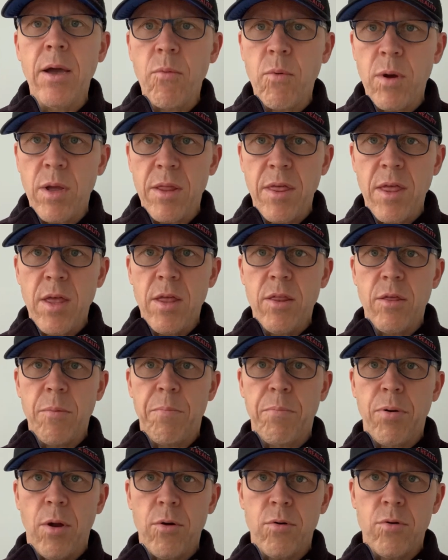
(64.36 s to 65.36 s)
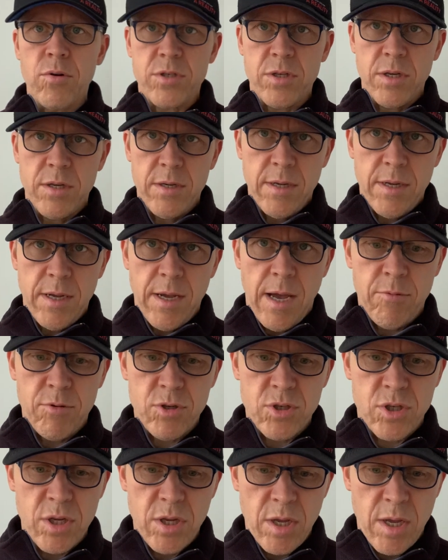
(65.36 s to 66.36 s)
with the product. I
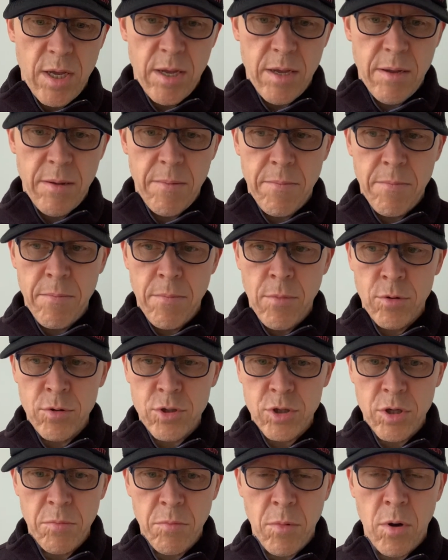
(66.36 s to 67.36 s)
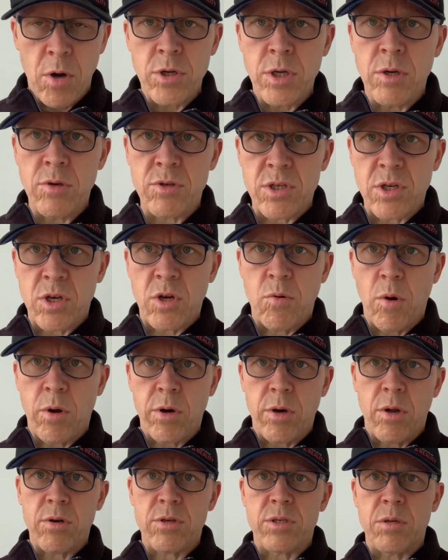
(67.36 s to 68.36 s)
was much more used to
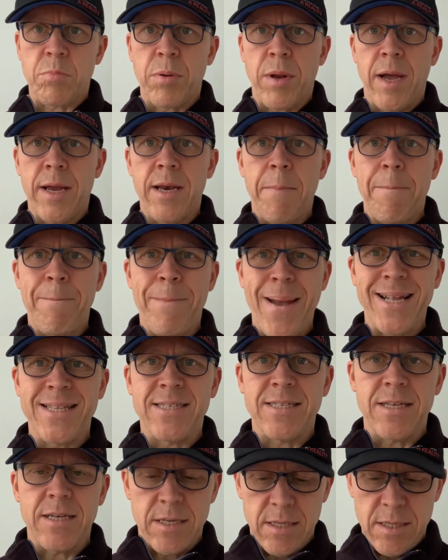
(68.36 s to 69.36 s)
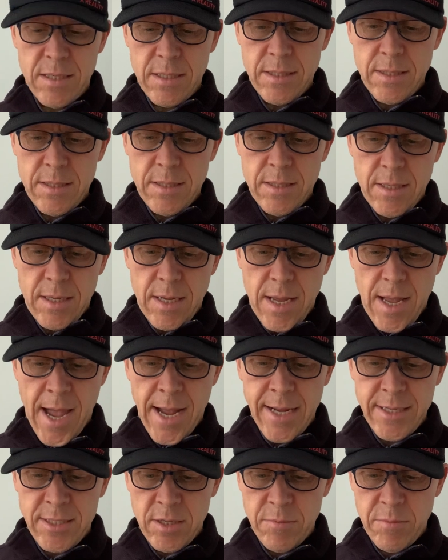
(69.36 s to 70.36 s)
QUADLOCK supplying a better
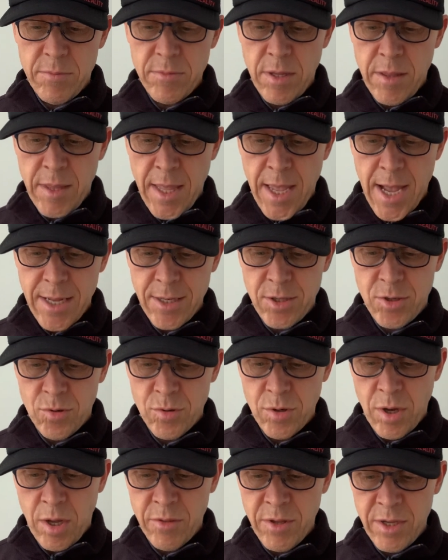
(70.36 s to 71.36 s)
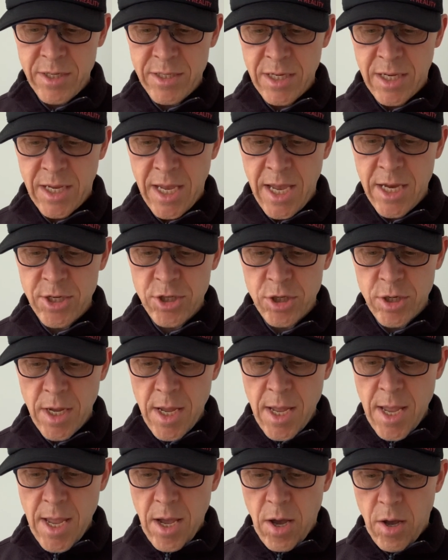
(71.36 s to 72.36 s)
item than they had done on this occasion,
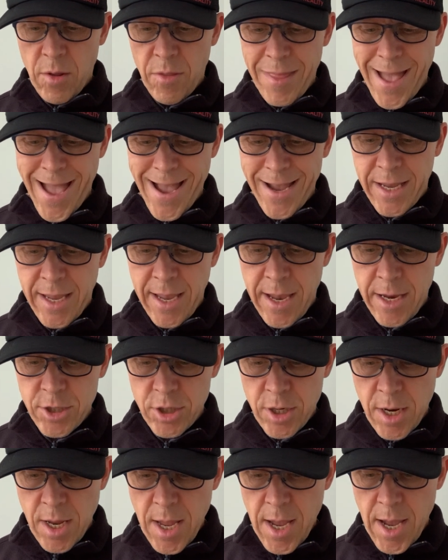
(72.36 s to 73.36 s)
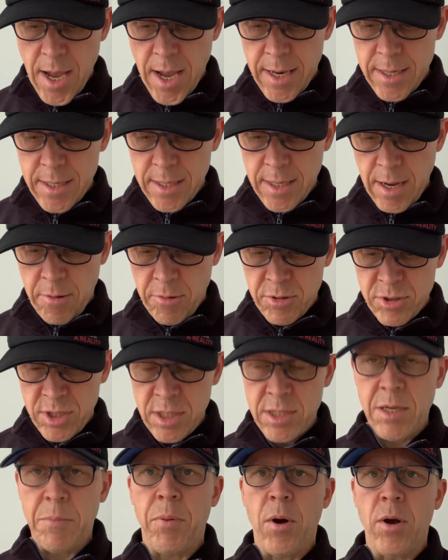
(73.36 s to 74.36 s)
on that occasion. And I was
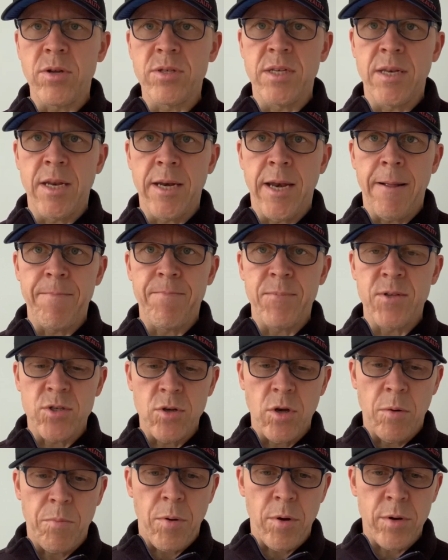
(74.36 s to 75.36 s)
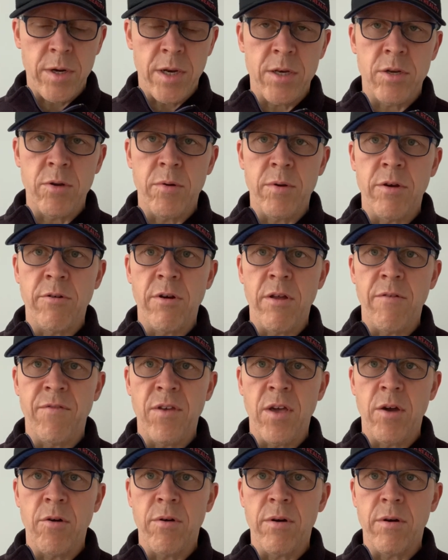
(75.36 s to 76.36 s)
disappointed in it. There's no point in doing a
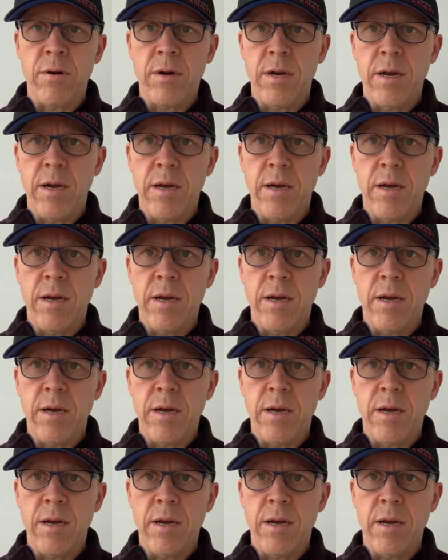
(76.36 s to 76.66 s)
review